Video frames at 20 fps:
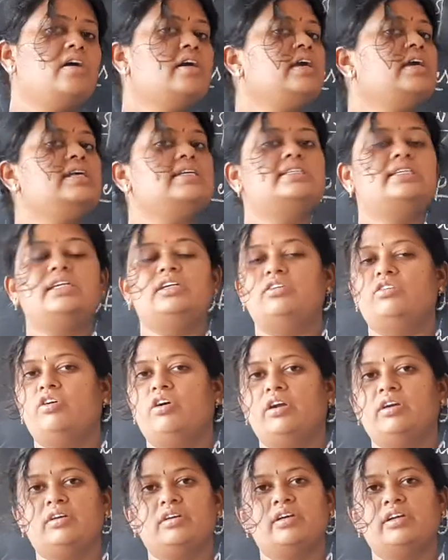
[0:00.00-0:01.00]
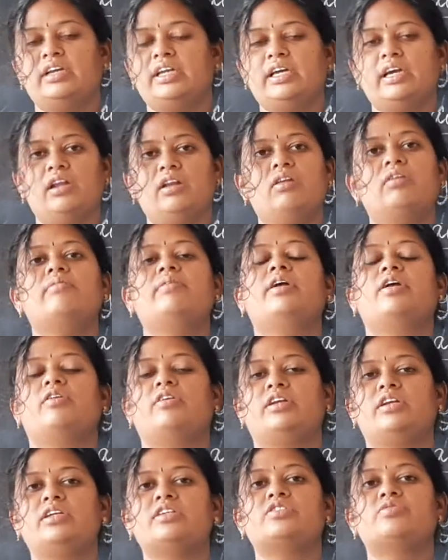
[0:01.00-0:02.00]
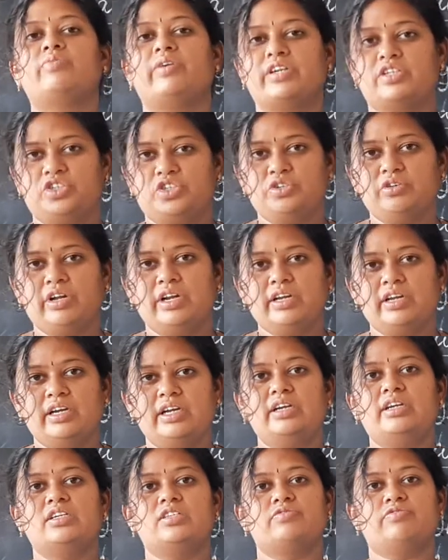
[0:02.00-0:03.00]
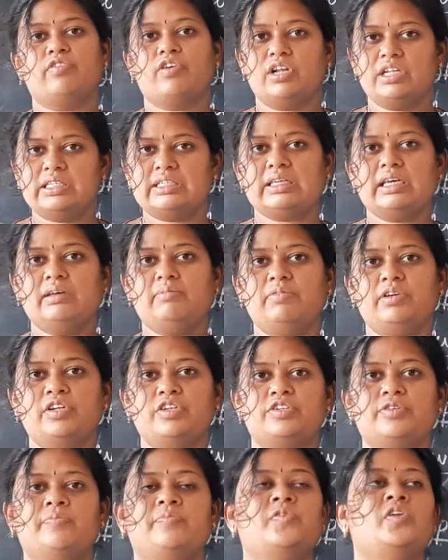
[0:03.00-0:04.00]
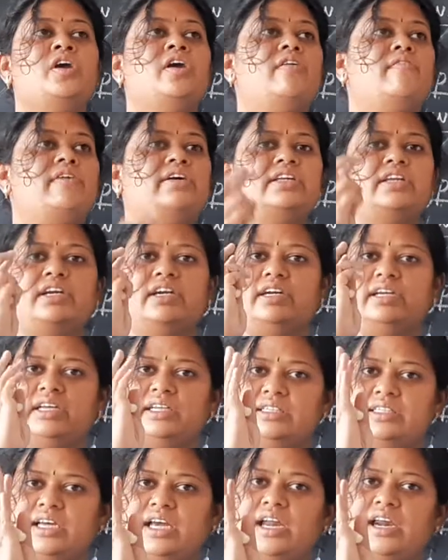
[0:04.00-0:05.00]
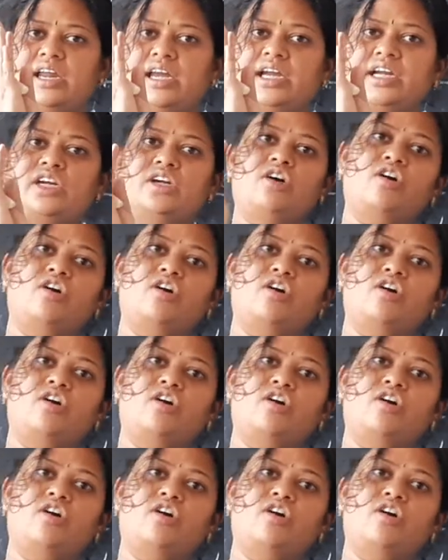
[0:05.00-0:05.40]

Is it not real? It is virtual, it is false image. Whether it is erect